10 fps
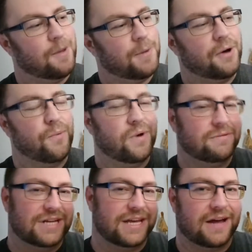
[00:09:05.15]
Um,
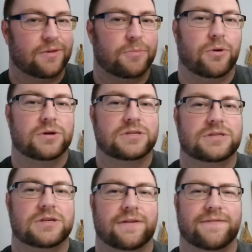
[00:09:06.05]
I will take it out of the
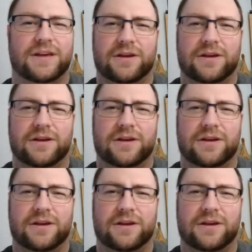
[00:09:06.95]
box.